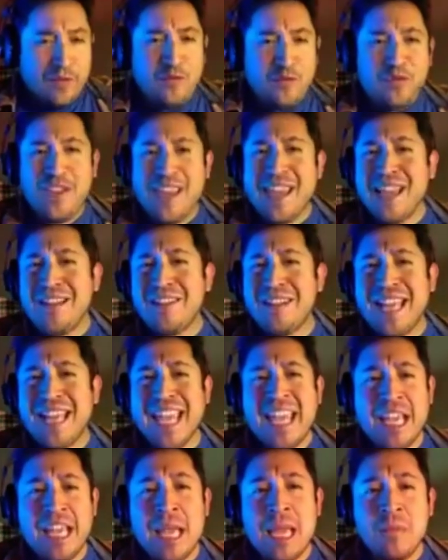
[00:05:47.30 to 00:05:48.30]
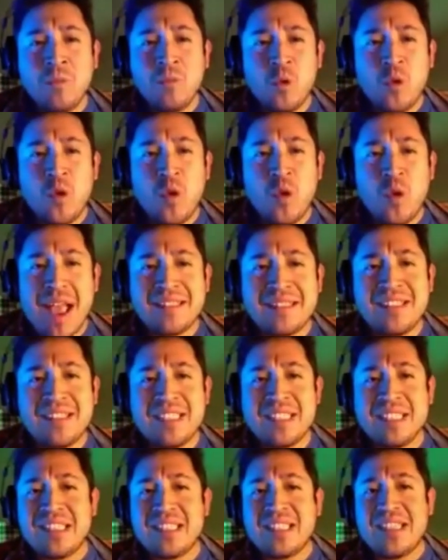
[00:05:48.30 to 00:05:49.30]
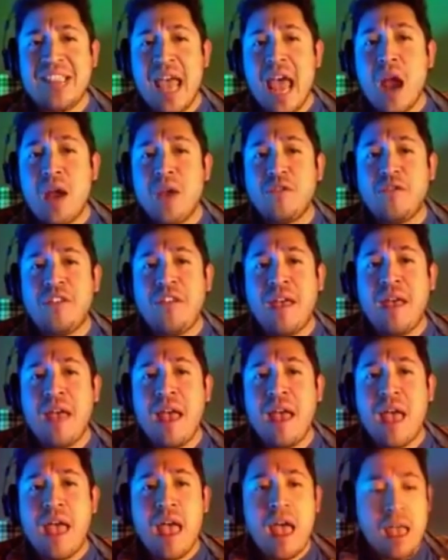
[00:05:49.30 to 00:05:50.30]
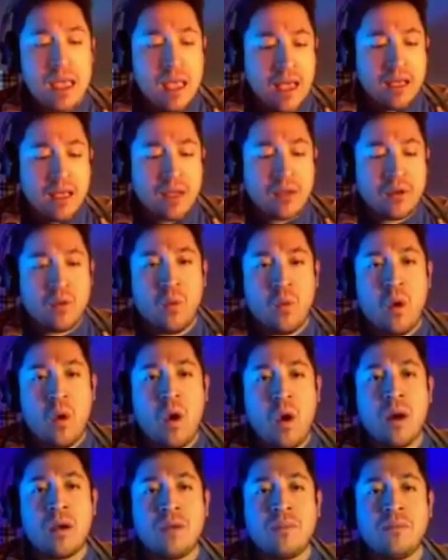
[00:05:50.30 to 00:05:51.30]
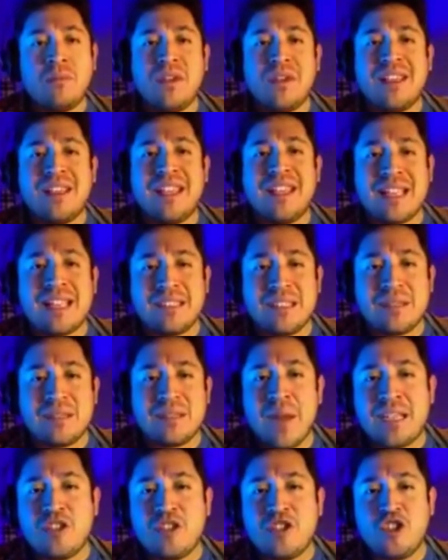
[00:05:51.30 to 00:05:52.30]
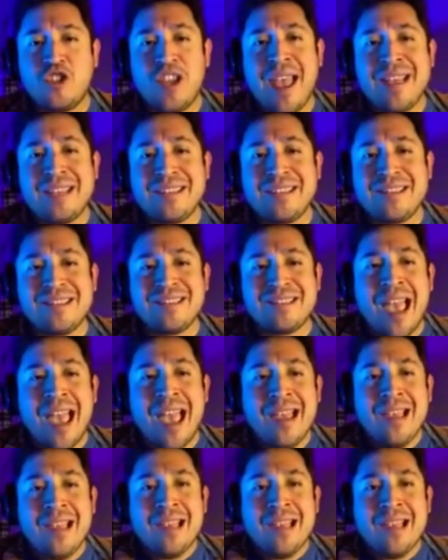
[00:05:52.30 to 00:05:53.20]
I feel him rest his seraph head warm against my chest.